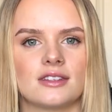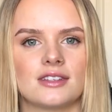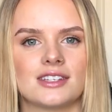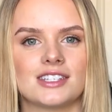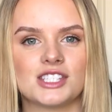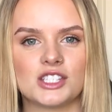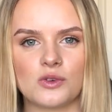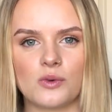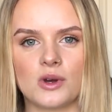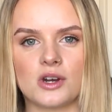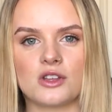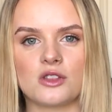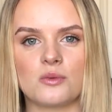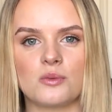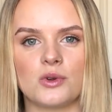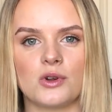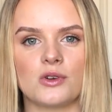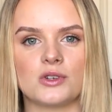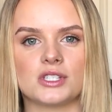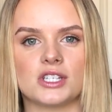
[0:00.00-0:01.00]
So what are the
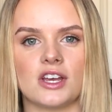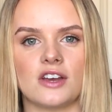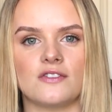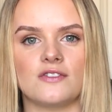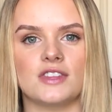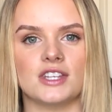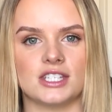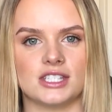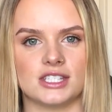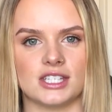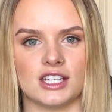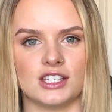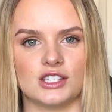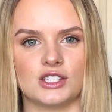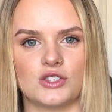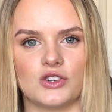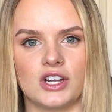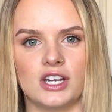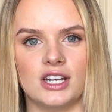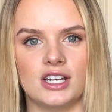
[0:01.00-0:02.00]
pros of this
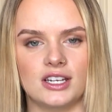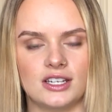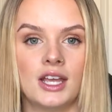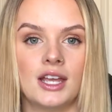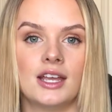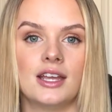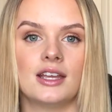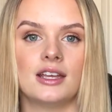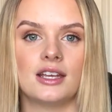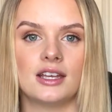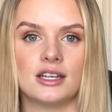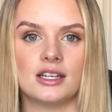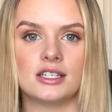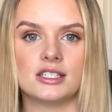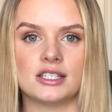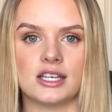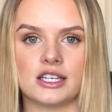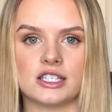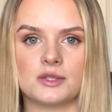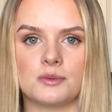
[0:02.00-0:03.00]
sunscreen? It is
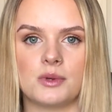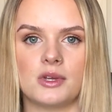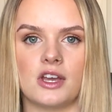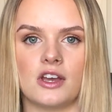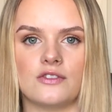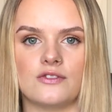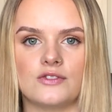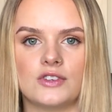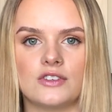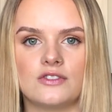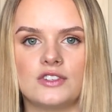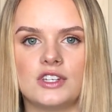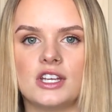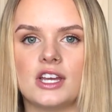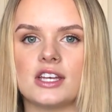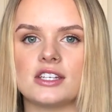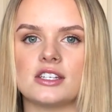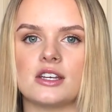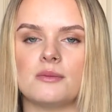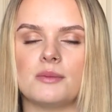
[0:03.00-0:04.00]
SPF 50,
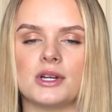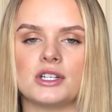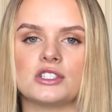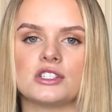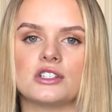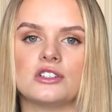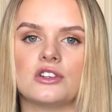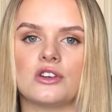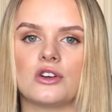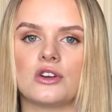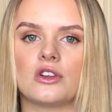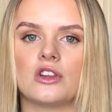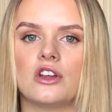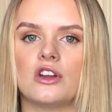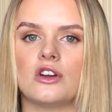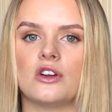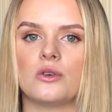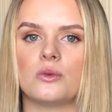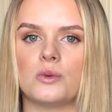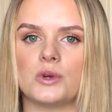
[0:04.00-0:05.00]
as I mentioned
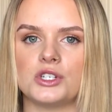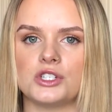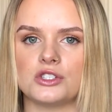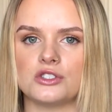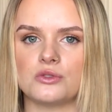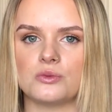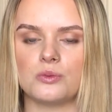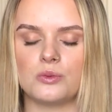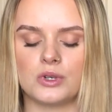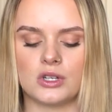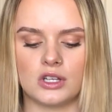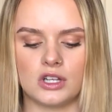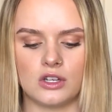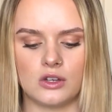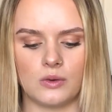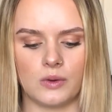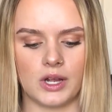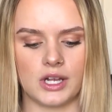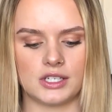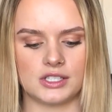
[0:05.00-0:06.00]
earlier, which is really
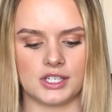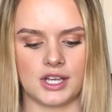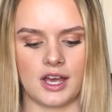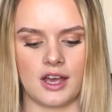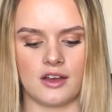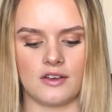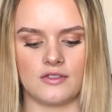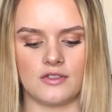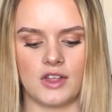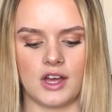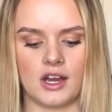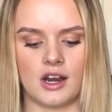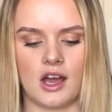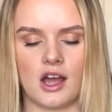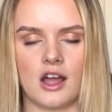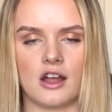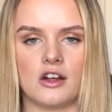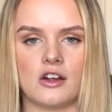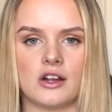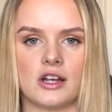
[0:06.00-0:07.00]
great to have that
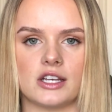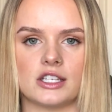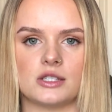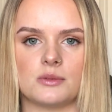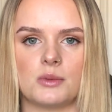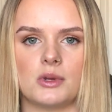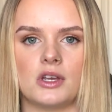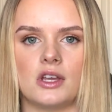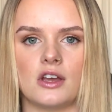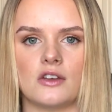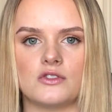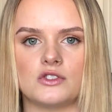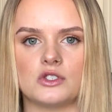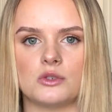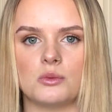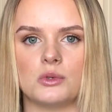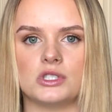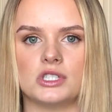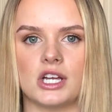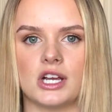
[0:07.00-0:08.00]
higher SPF to
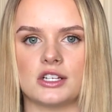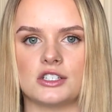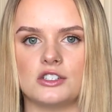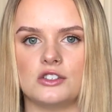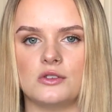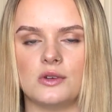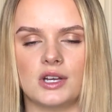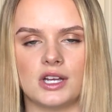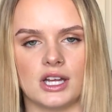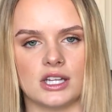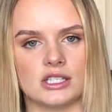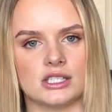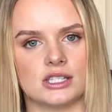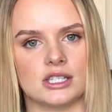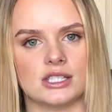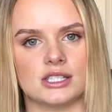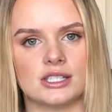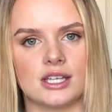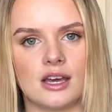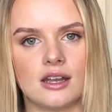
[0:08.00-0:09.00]
protect you against the
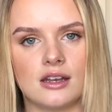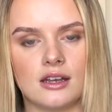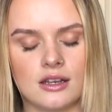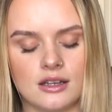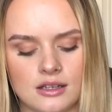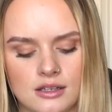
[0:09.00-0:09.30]
sun.